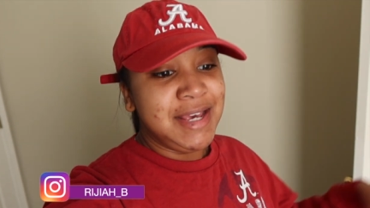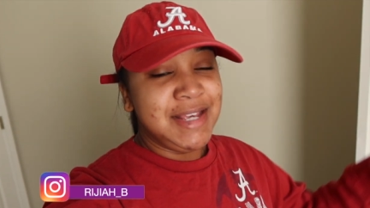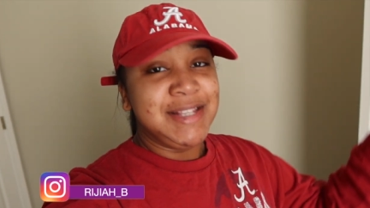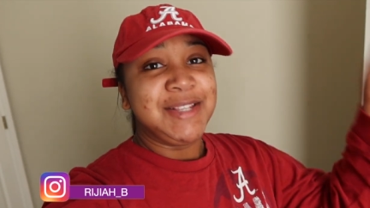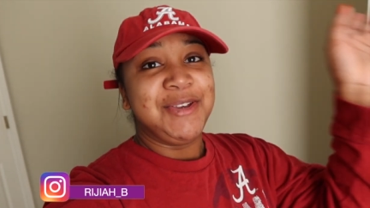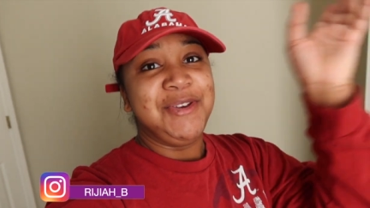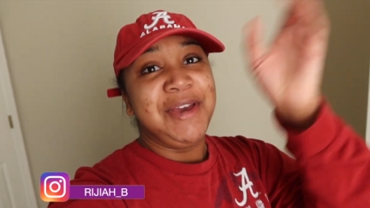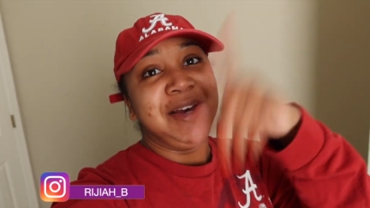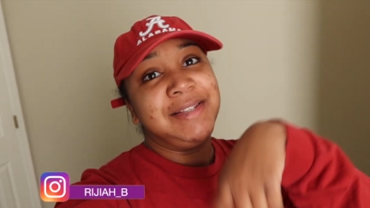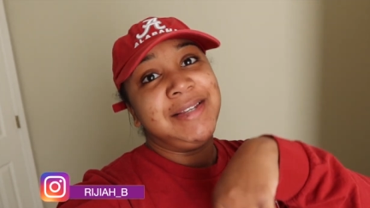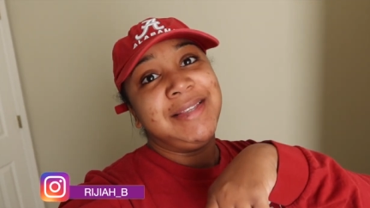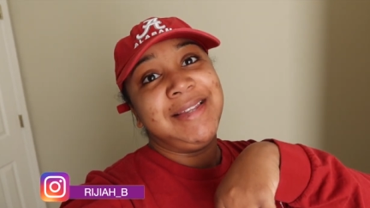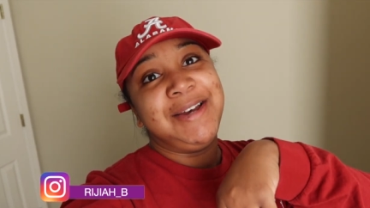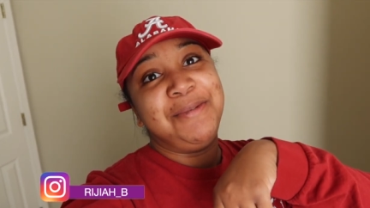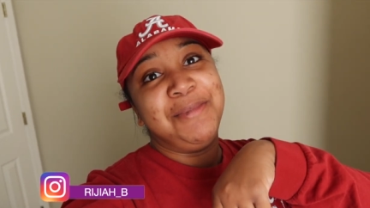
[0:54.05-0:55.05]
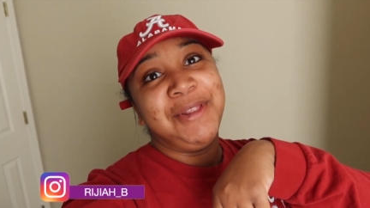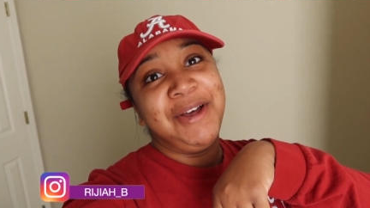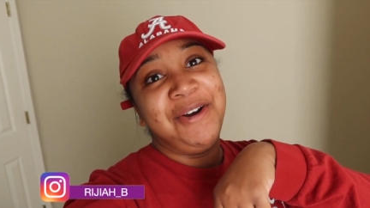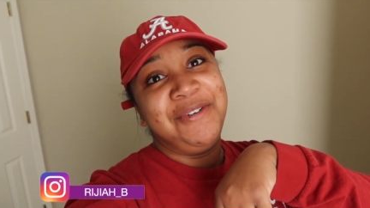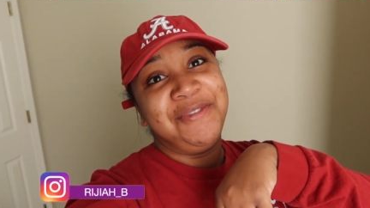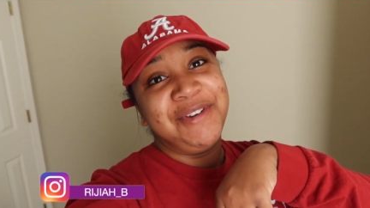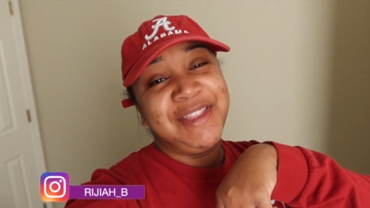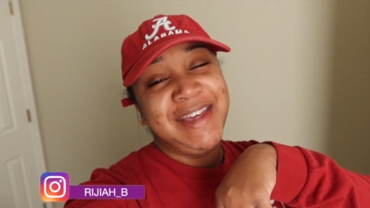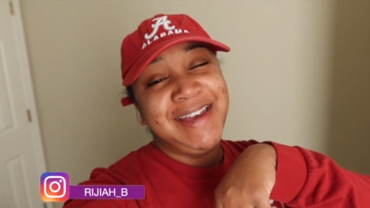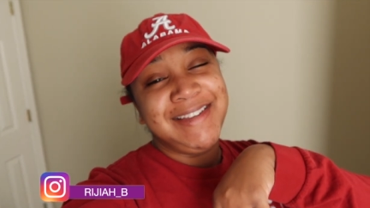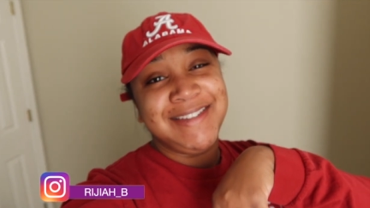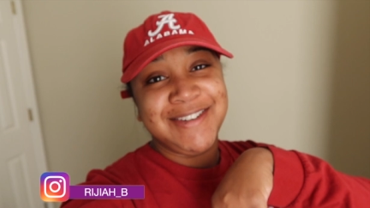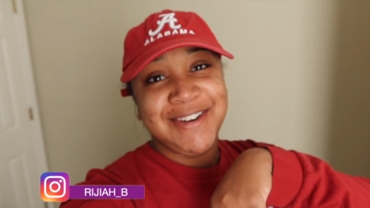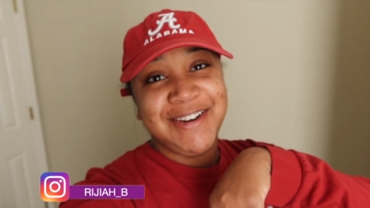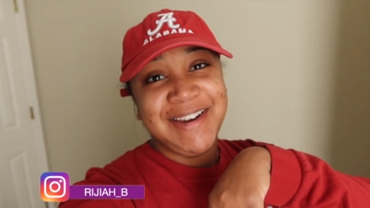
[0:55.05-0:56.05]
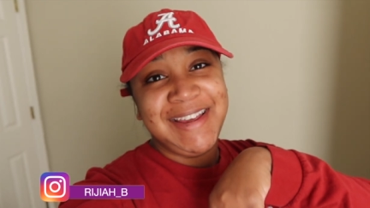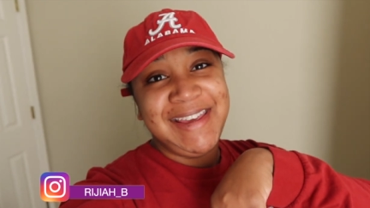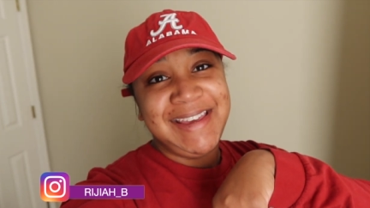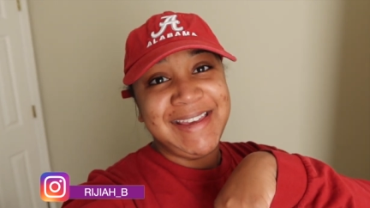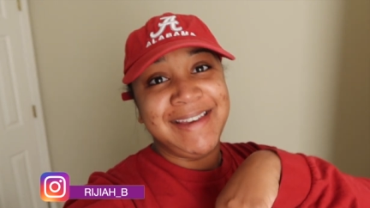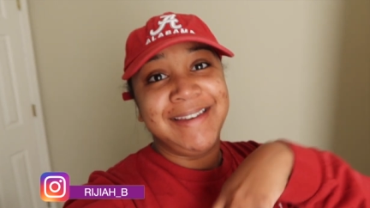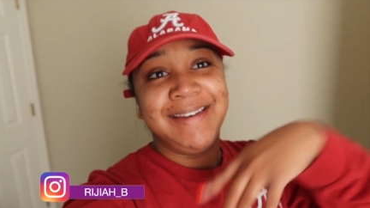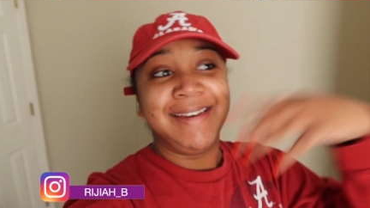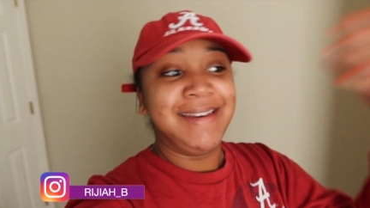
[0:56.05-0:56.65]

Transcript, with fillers: So you guys get to come along for that journey.